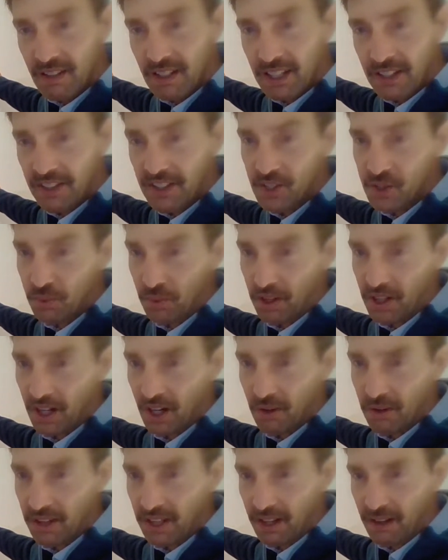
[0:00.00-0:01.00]
And there's one
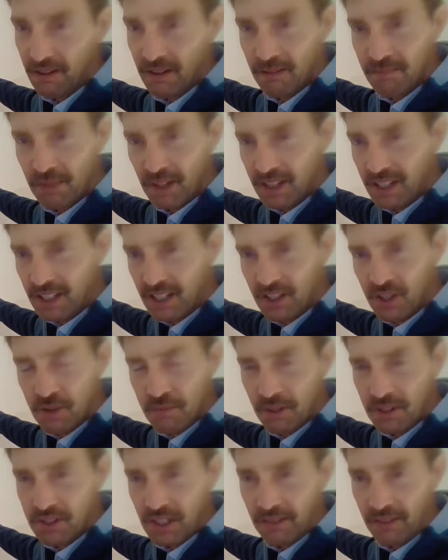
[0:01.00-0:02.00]
already. Marina,
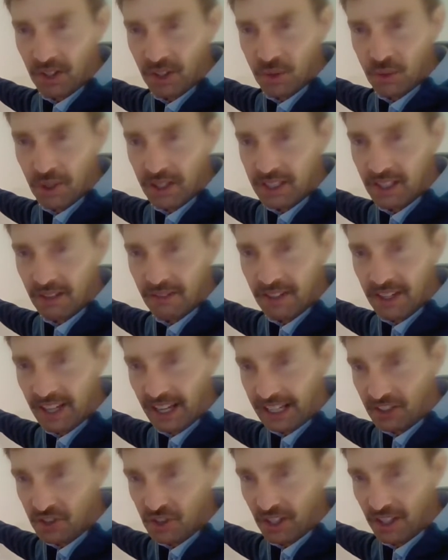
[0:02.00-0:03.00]
you must have a quick
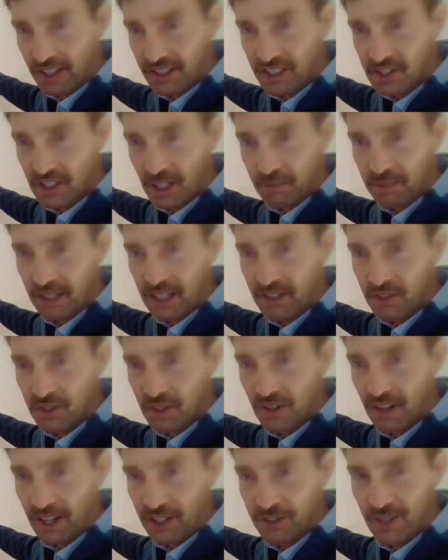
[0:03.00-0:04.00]
connection because I'm getting
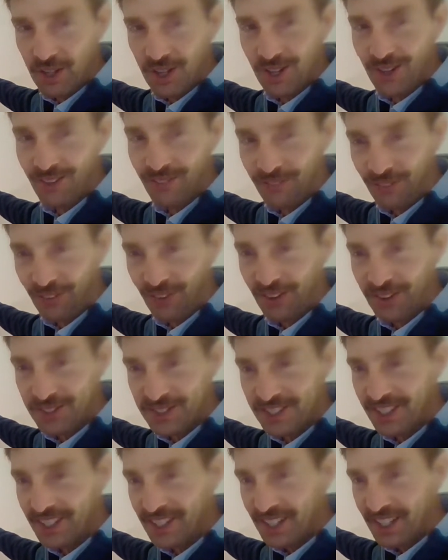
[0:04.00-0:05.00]
your answers
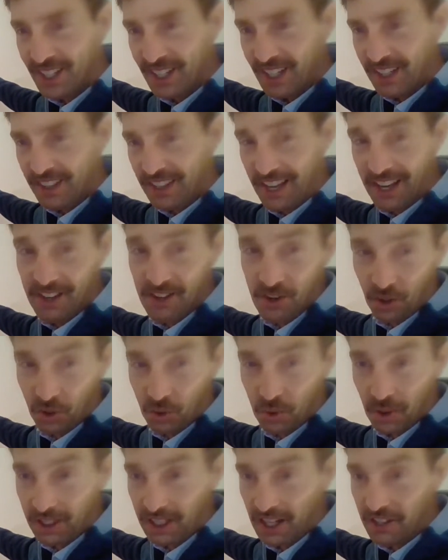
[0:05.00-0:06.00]
first. That or
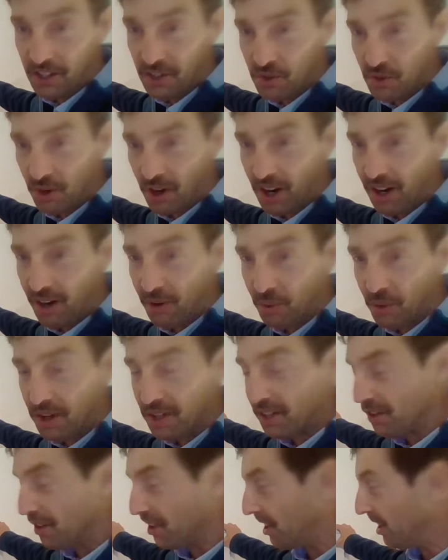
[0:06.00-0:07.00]
you're quick on the draw, one or